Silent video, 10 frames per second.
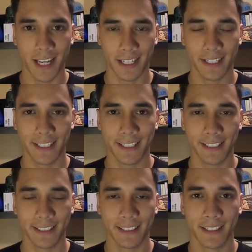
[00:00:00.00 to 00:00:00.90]

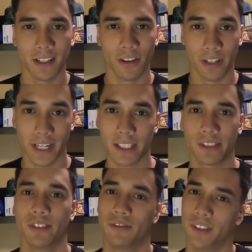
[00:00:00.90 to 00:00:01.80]
editing the
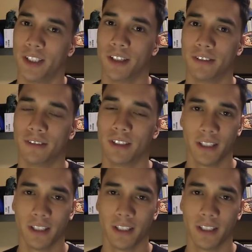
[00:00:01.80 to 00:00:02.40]
Nationals video